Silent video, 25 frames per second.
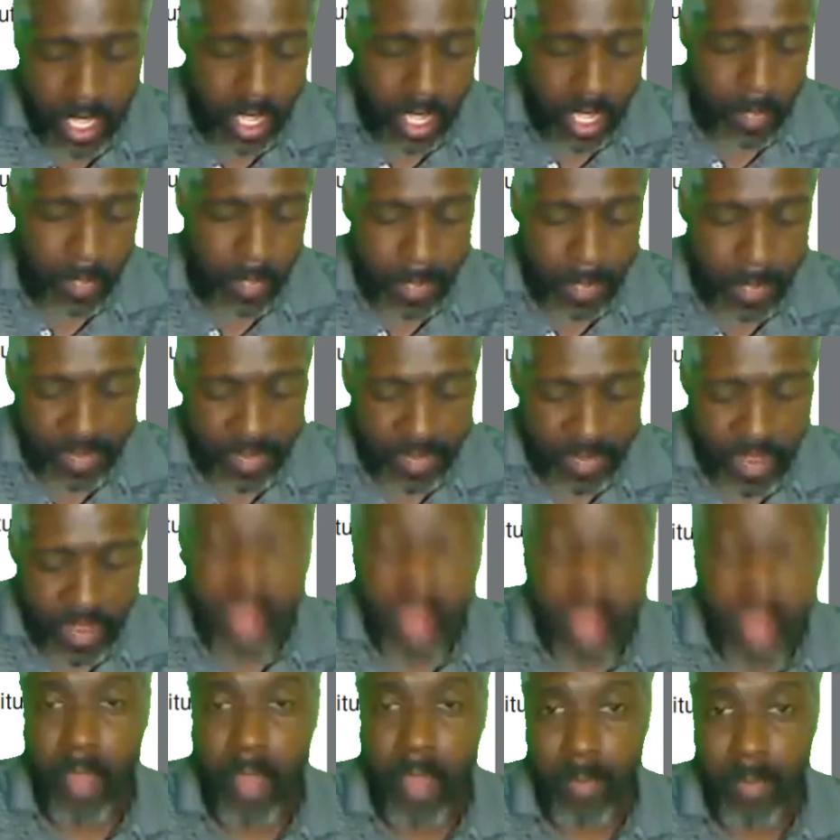a bit
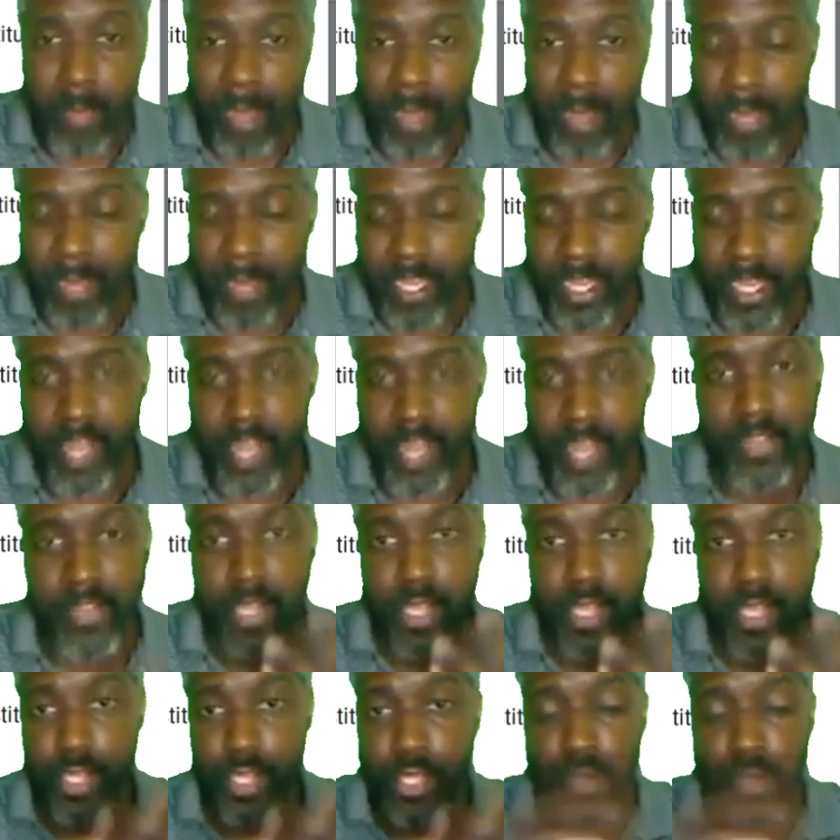by many of
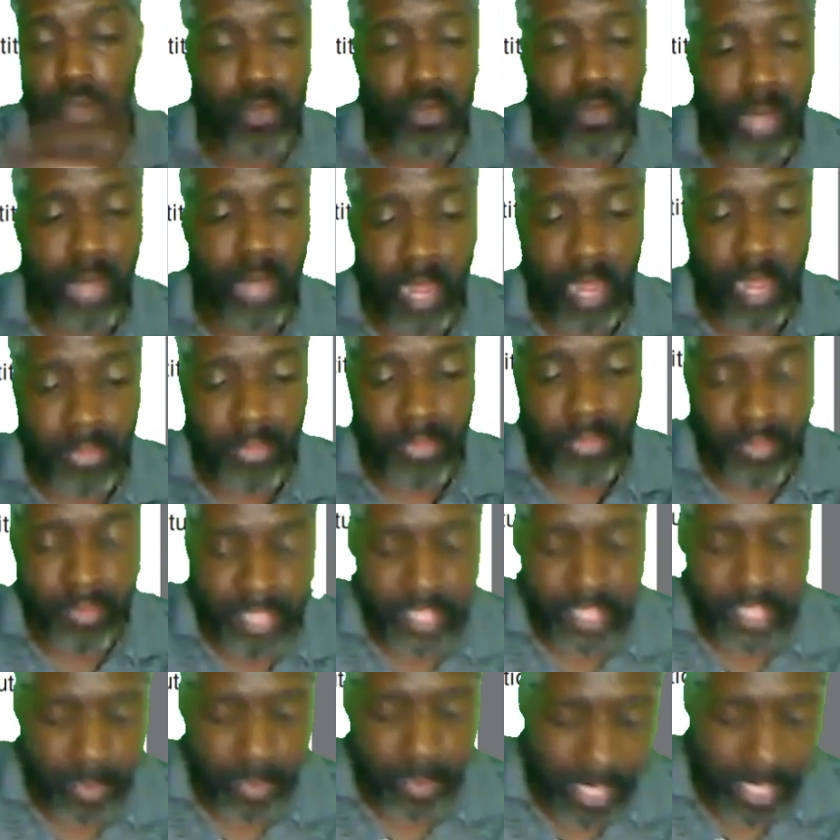you out there in
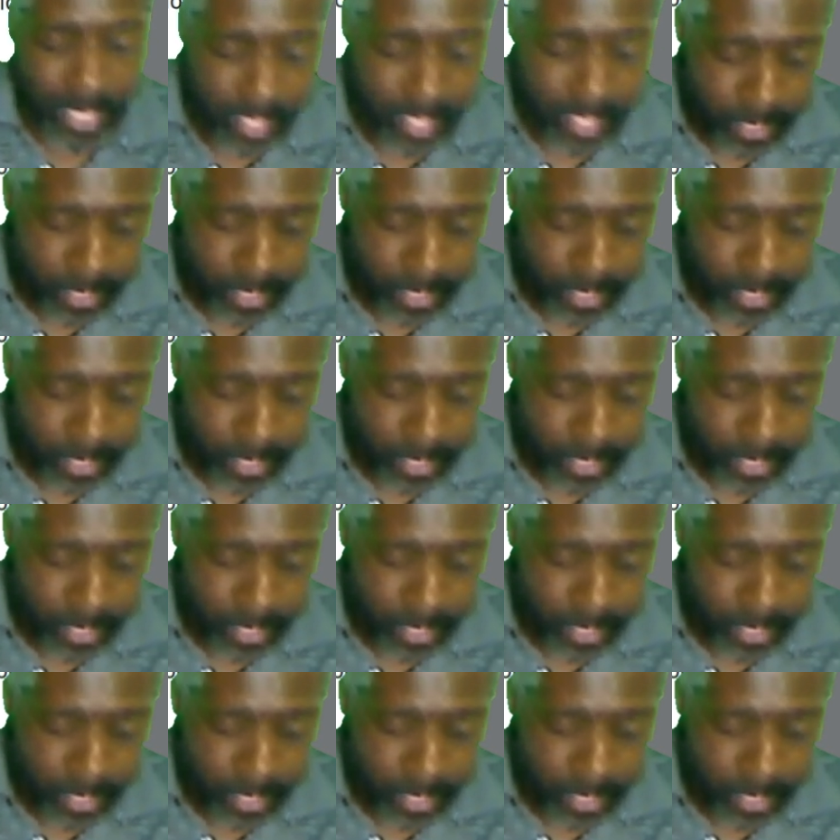the space.